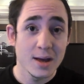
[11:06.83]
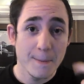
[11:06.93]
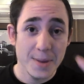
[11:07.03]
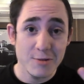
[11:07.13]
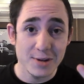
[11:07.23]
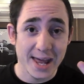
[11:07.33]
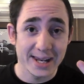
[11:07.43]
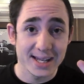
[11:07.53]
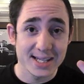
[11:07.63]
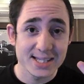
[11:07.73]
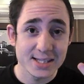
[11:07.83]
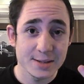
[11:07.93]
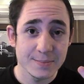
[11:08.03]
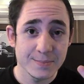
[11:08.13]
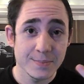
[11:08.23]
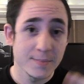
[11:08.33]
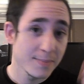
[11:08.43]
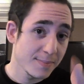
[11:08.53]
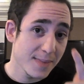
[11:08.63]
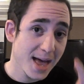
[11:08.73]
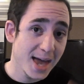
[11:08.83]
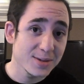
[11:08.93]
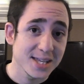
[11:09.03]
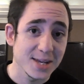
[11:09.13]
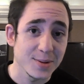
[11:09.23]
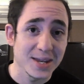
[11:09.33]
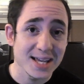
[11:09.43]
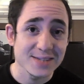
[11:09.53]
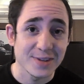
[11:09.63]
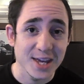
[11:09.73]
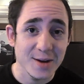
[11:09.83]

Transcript: be relentless, and I'll see you in the next video.